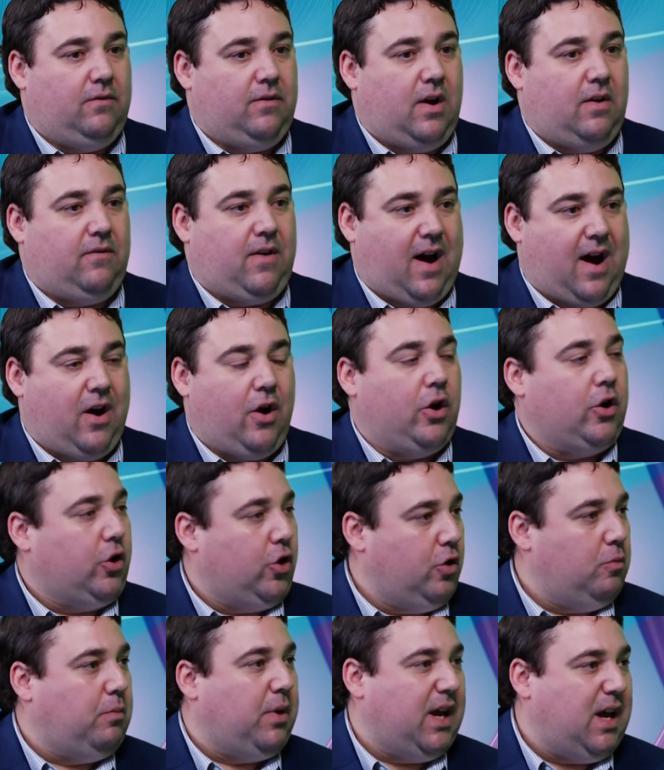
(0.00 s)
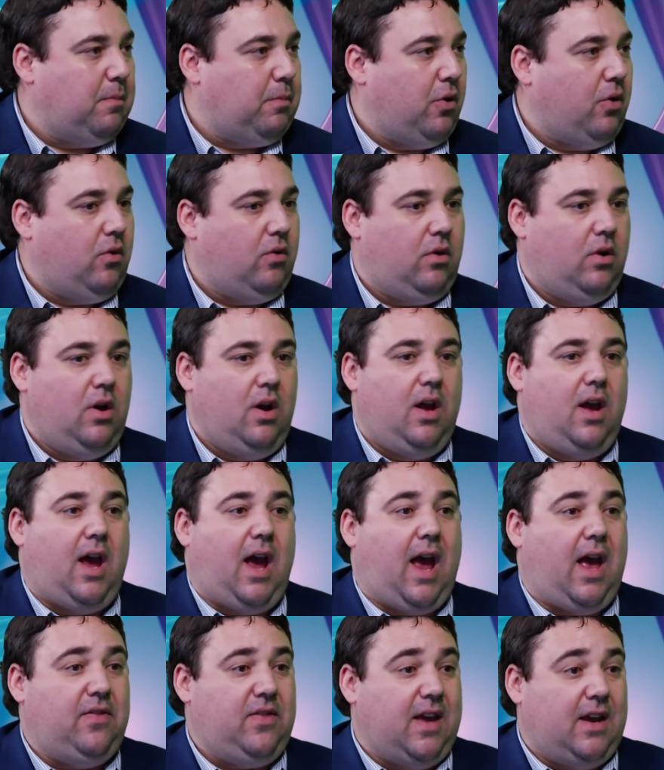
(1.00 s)
hiring good people
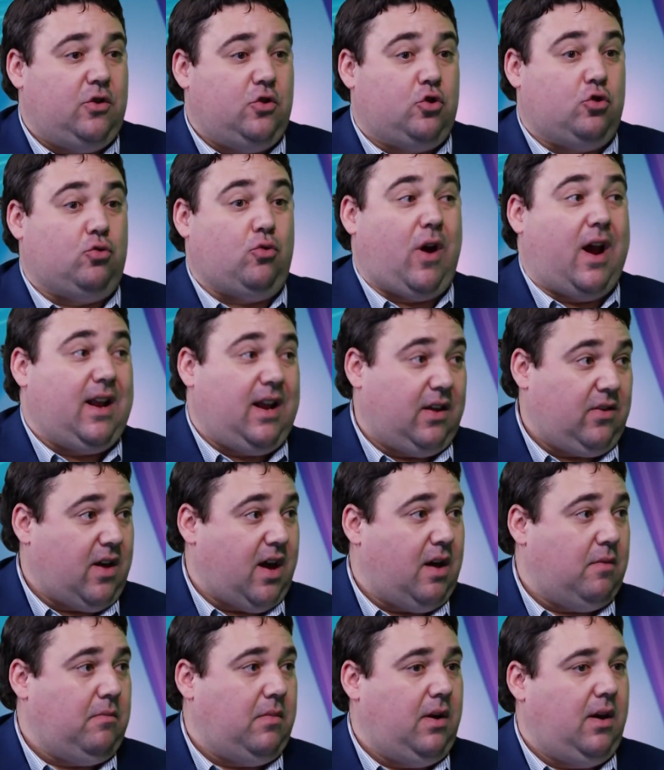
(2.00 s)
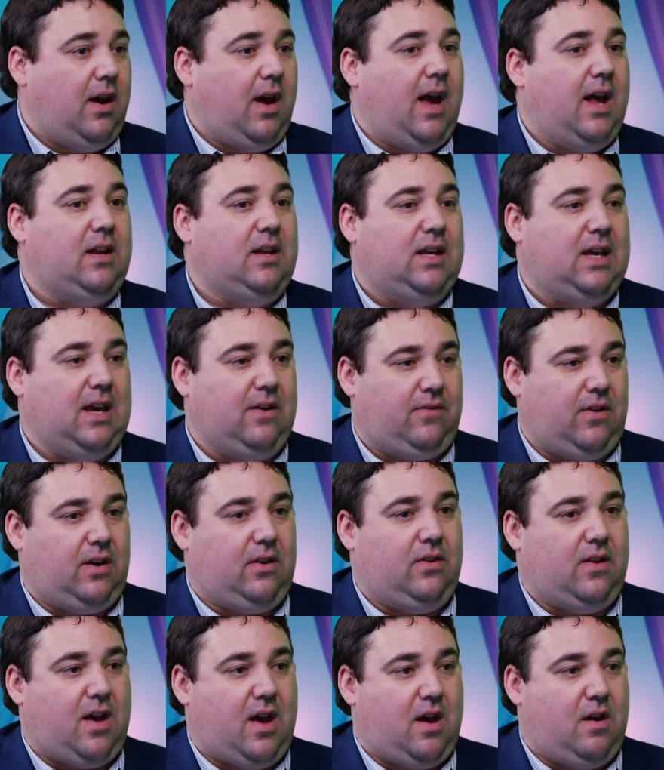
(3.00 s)
and then training them and giving
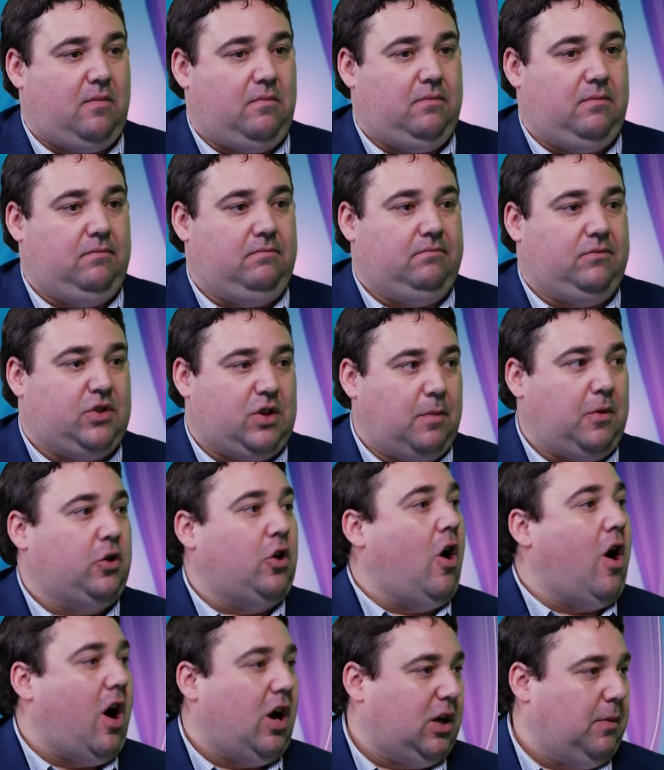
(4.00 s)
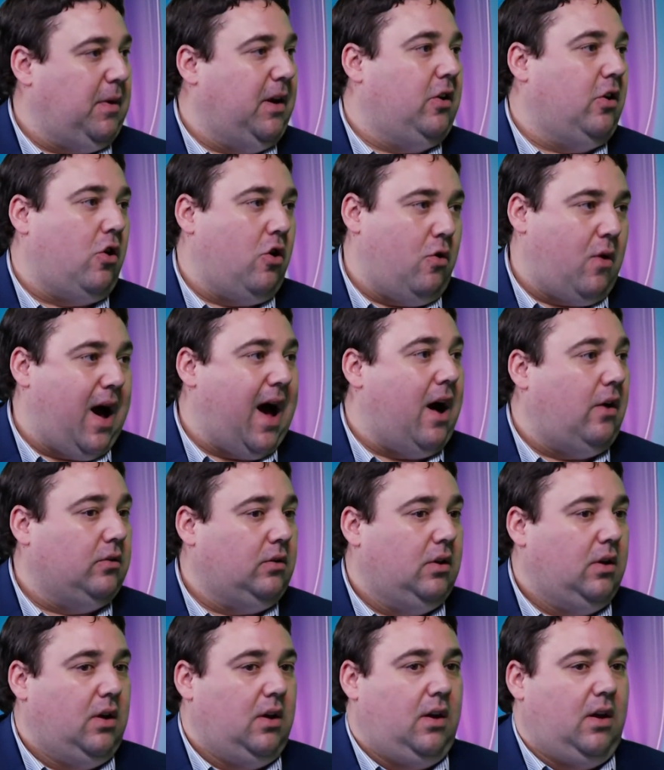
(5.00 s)
them some autonomy to go out
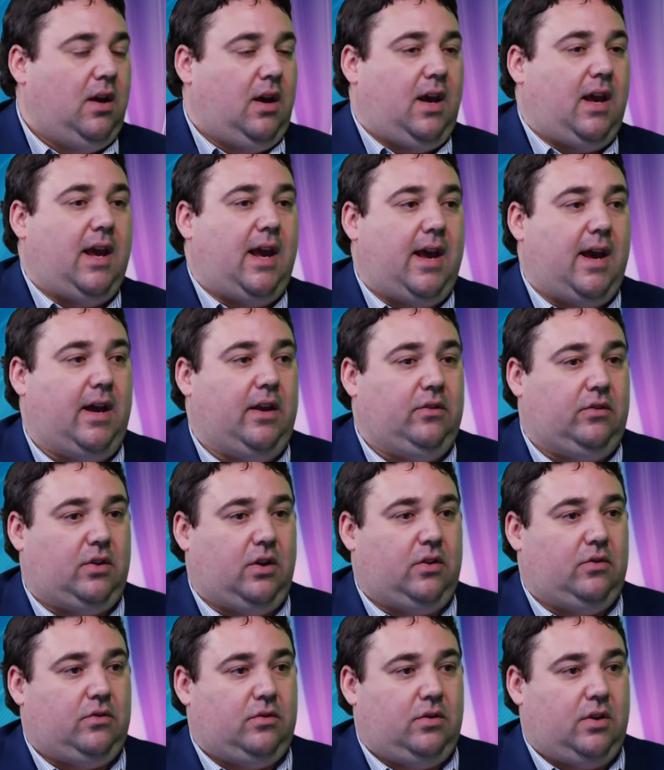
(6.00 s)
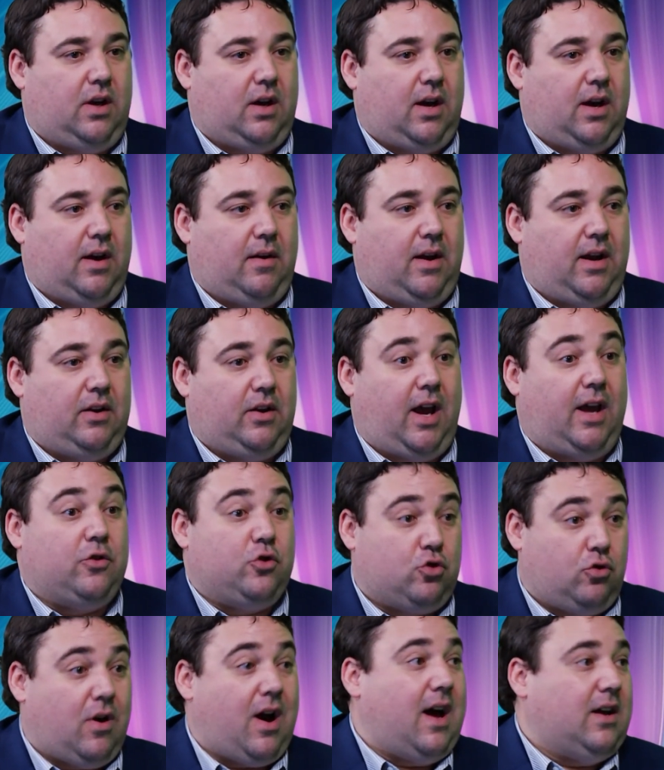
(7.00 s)
and
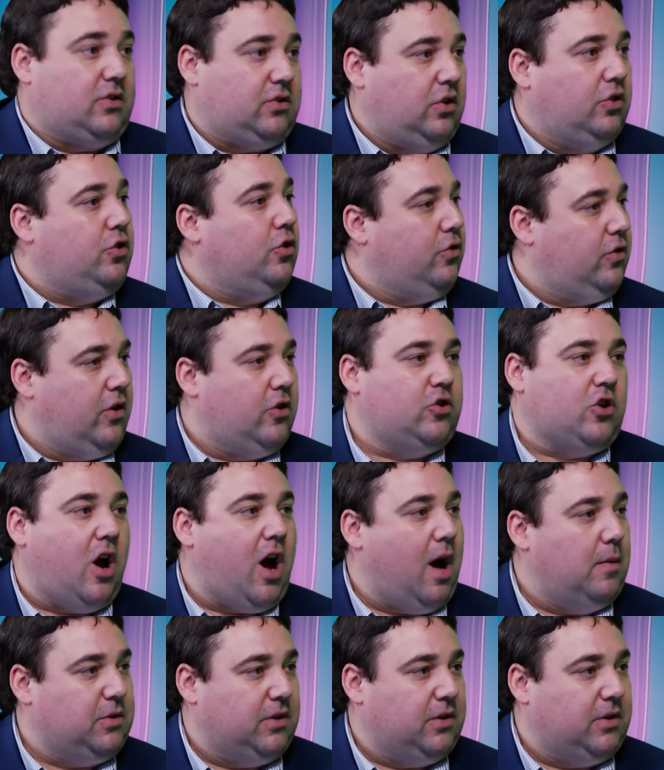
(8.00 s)
trust to do their jobs